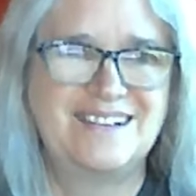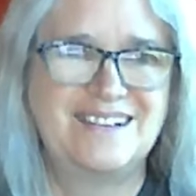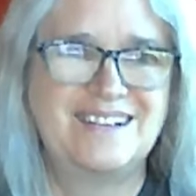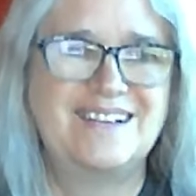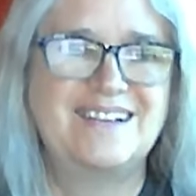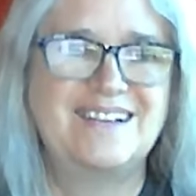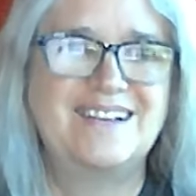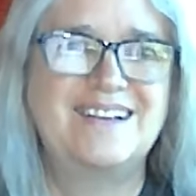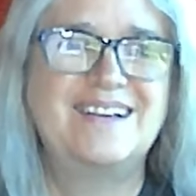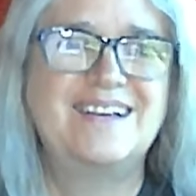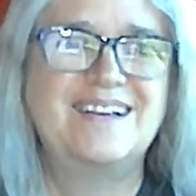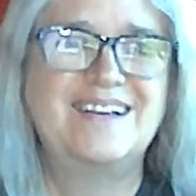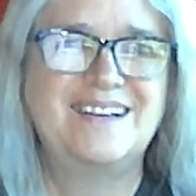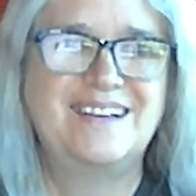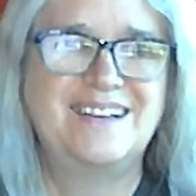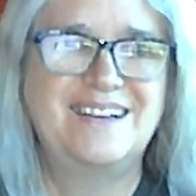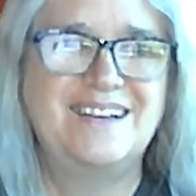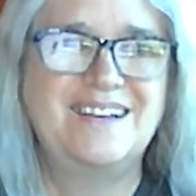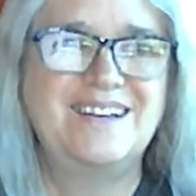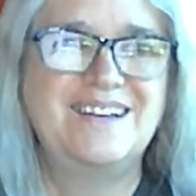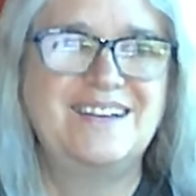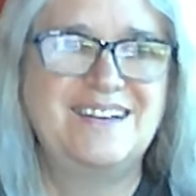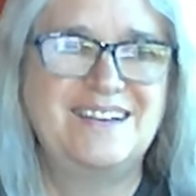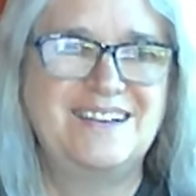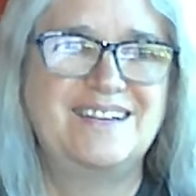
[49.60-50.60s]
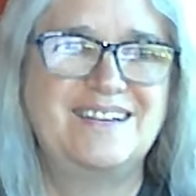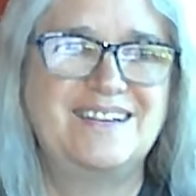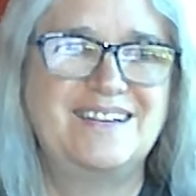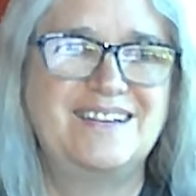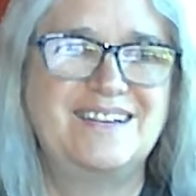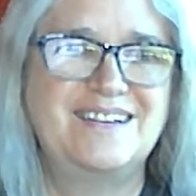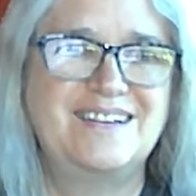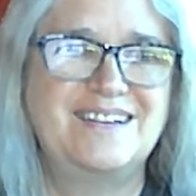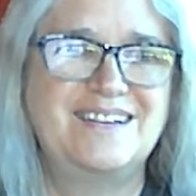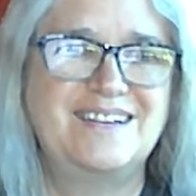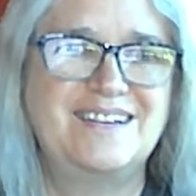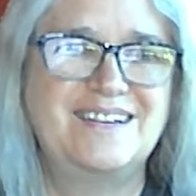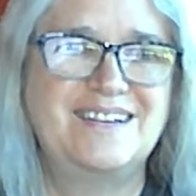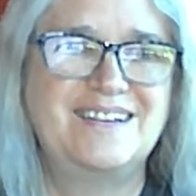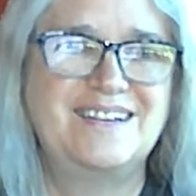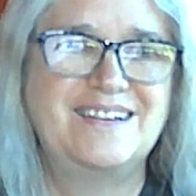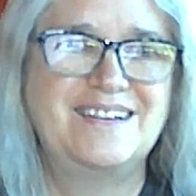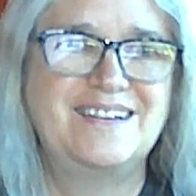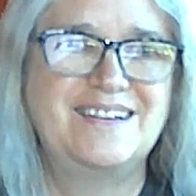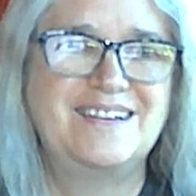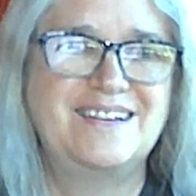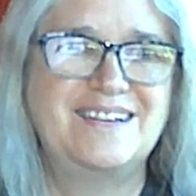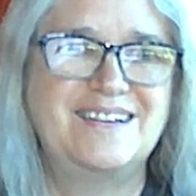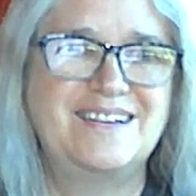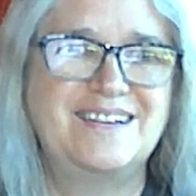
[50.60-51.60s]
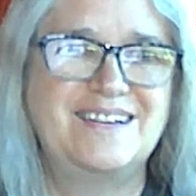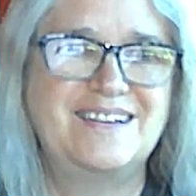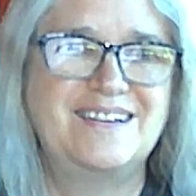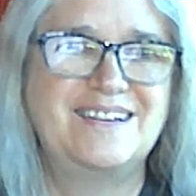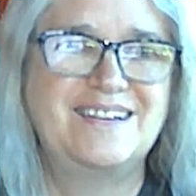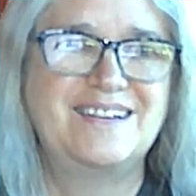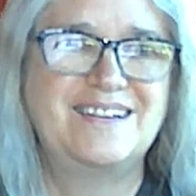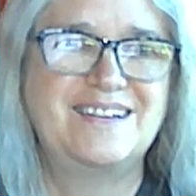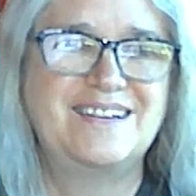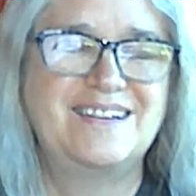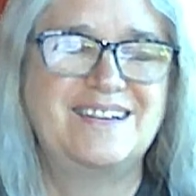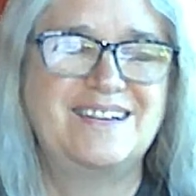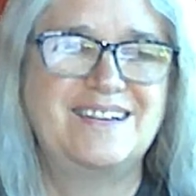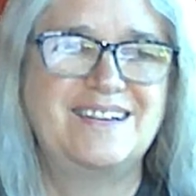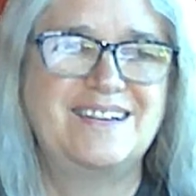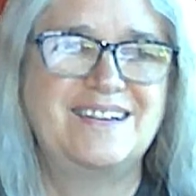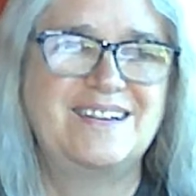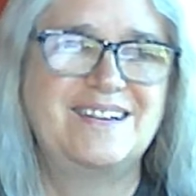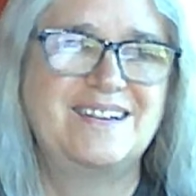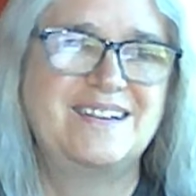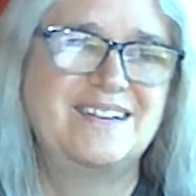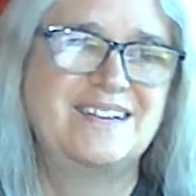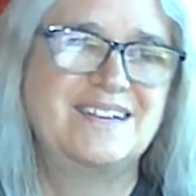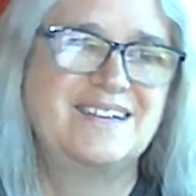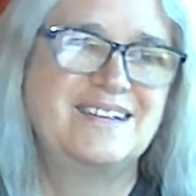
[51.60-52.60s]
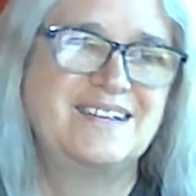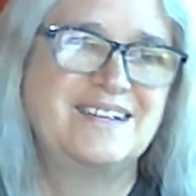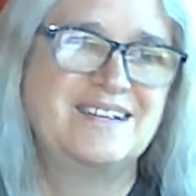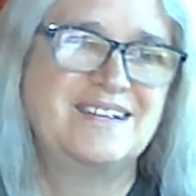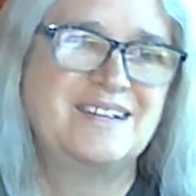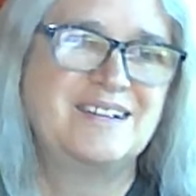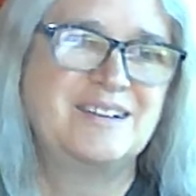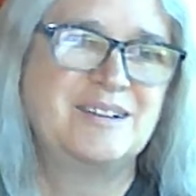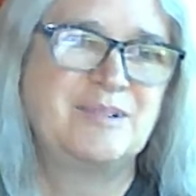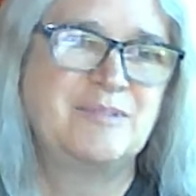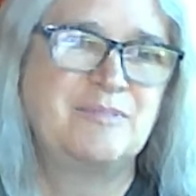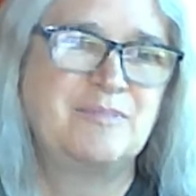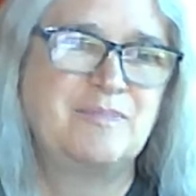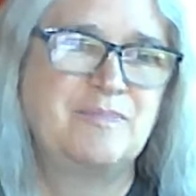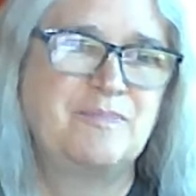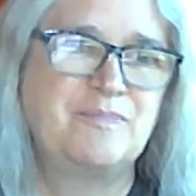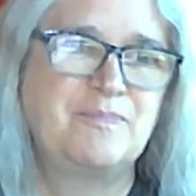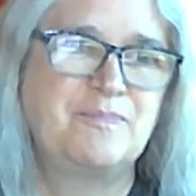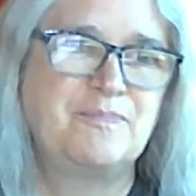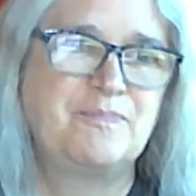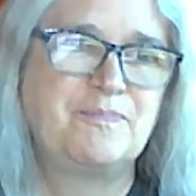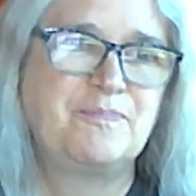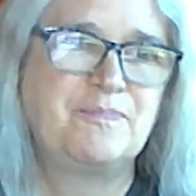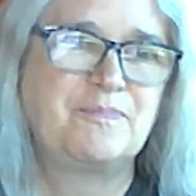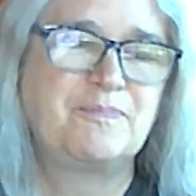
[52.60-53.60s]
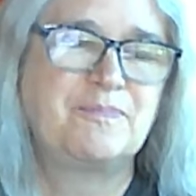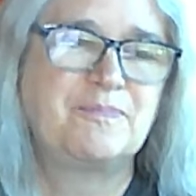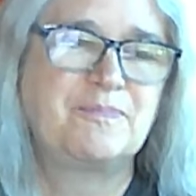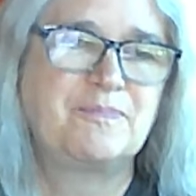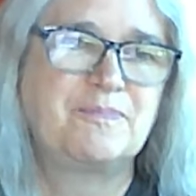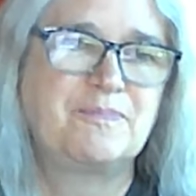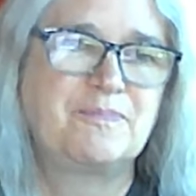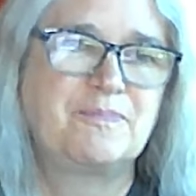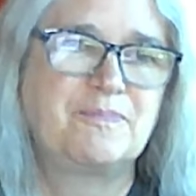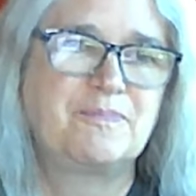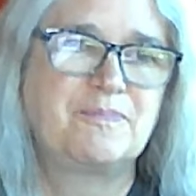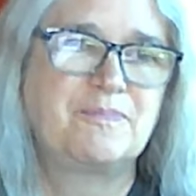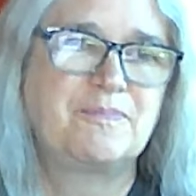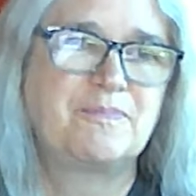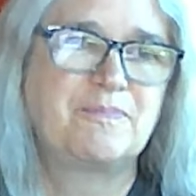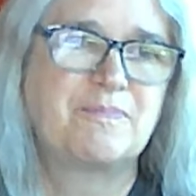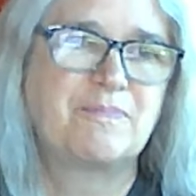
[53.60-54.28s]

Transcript: (silent)